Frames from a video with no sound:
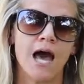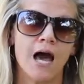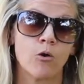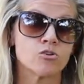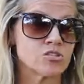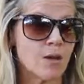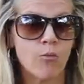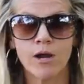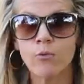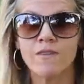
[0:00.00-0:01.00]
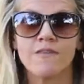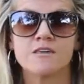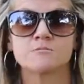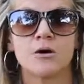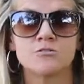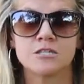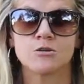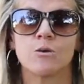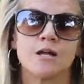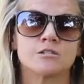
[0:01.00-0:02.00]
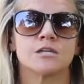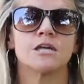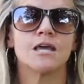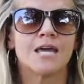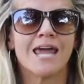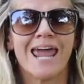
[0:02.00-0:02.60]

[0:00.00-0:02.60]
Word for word: uh, or somewhere within this post as you're watching it.